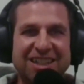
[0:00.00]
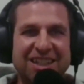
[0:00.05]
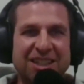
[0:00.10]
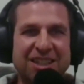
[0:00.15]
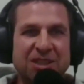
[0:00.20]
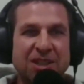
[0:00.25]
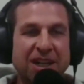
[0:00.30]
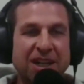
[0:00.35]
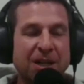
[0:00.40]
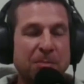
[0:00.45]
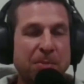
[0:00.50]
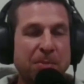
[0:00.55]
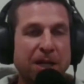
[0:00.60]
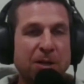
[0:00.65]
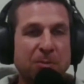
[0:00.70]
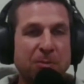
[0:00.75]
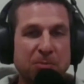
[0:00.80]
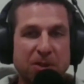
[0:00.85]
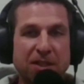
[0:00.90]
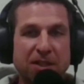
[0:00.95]
You got to
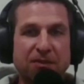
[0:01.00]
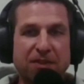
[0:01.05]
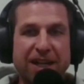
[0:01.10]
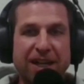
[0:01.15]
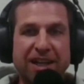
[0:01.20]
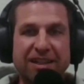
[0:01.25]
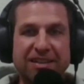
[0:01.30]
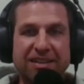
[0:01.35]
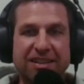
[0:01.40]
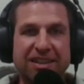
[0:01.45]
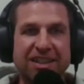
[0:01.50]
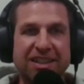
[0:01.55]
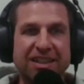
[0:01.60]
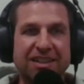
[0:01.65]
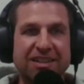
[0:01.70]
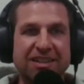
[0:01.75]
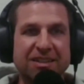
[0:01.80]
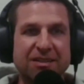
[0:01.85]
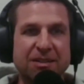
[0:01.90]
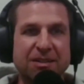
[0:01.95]
pedal pretty fast to
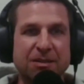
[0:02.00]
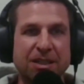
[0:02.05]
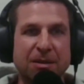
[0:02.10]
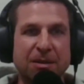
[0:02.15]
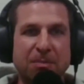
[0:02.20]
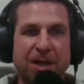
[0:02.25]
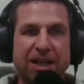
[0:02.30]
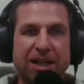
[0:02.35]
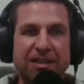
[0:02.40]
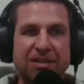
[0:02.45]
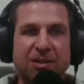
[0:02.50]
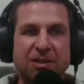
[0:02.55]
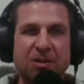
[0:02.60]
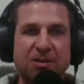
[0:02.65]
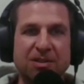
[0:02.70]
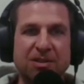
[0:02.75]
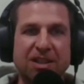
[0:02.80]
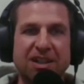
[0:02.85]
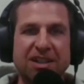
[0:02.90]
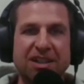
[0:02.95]
get past
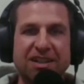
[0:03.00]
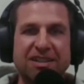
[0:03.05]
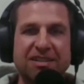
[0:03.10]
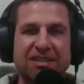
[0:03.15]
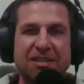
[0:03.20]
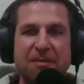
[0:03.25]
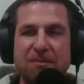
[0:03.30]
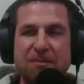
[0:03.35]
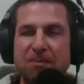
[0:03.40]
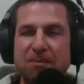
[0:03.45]
those dogs.